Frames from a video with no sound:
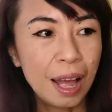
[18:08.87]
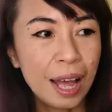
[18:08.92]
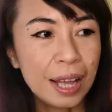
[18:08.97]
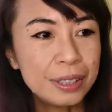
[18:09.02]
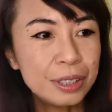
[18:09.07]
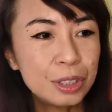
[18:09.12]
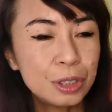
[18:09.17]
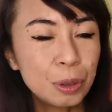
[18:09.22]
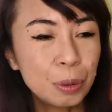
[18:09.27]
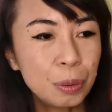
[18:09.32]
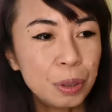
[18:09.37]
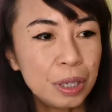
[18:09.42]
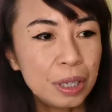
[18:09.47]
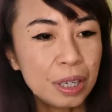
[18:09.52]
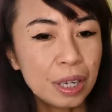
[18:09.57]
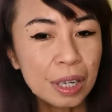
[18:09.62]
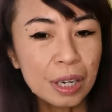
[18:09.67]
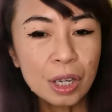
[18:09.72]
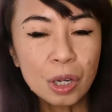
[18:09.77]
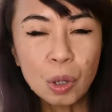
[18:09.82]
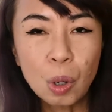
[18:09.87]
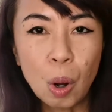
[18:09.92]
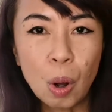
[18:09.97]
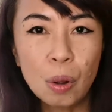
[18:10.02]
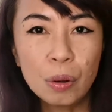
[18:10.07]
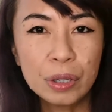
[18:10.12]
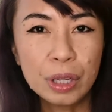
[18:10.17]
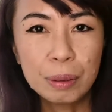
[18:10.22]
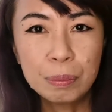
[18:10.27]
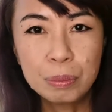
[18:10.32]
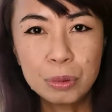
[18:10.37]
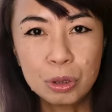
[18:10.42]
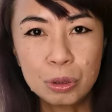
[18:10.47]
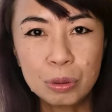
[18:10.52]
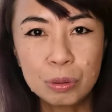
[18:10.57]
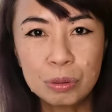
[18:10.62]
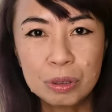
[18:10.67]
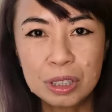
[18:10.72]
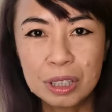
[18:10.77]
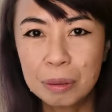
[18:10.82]
And so he kind of called up
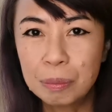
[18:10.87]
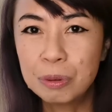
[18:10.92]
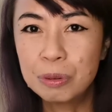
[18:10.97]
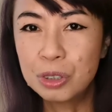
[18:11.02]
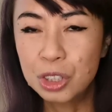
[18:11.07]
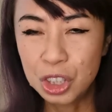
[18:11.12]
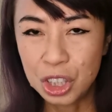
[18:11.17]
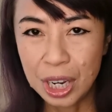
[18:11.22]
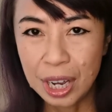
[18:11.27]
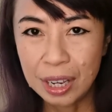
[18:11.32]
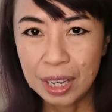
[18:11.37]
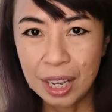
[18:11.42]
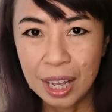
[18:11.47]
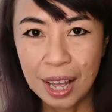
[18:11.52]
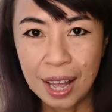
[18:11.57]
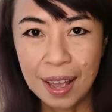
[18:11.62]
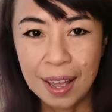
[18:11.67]
to double check.